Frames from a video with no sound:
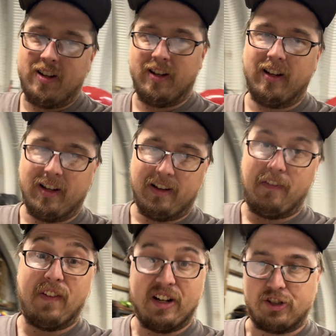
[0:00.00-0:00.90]
uh,
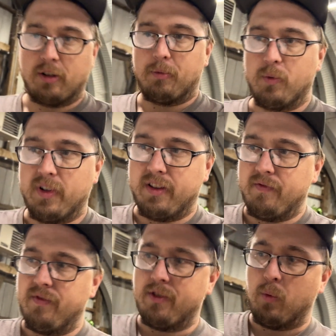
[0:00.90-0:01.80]
finish up doing
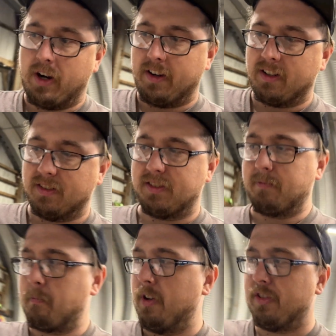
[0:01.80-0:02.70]
the wiring because
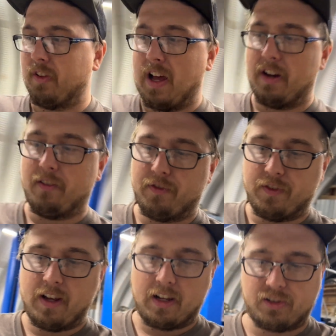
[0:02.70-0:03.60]
there's a lot of
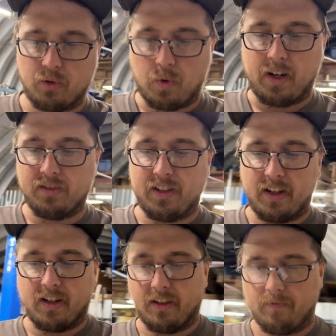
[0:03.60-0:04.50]
extra wires that
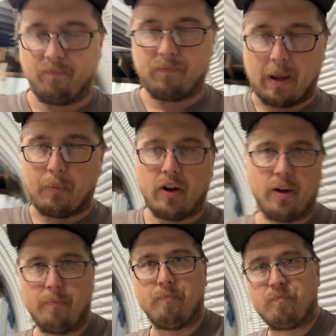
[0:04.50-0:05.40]
can, I
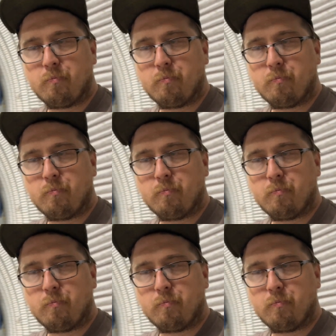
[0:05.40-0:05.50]
bought